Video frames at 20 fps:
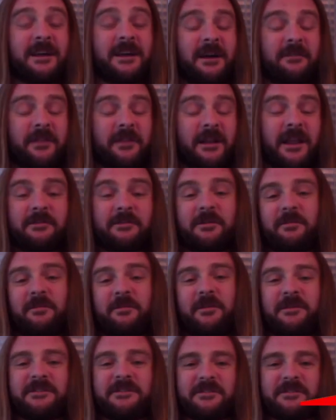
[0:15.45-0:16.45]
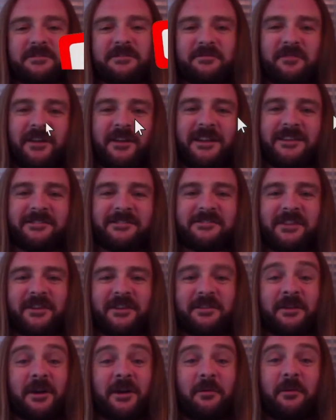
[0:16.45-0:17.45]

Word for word: of the Cloud Computing Australia show